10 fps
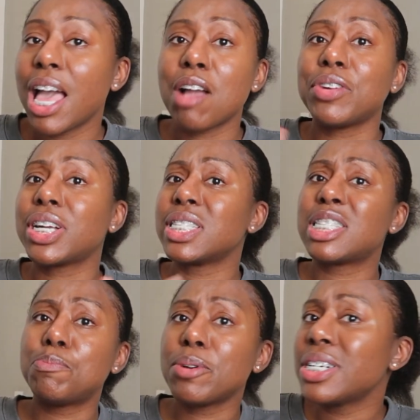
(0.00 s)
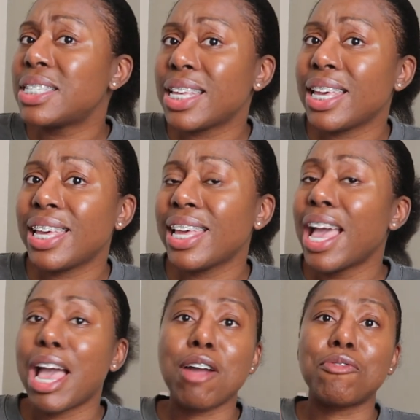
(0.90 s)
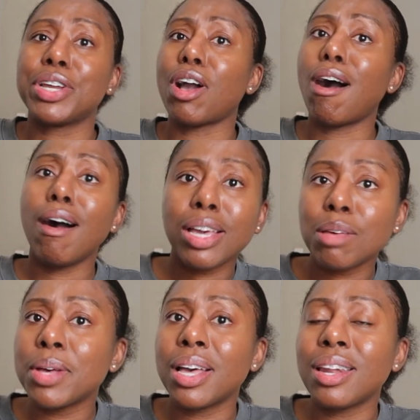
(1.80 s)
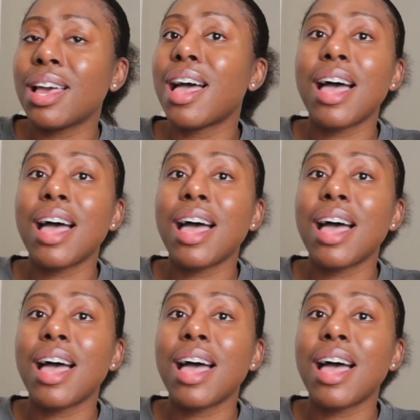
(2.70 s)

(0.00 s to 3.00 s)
every conspiracy, every argument.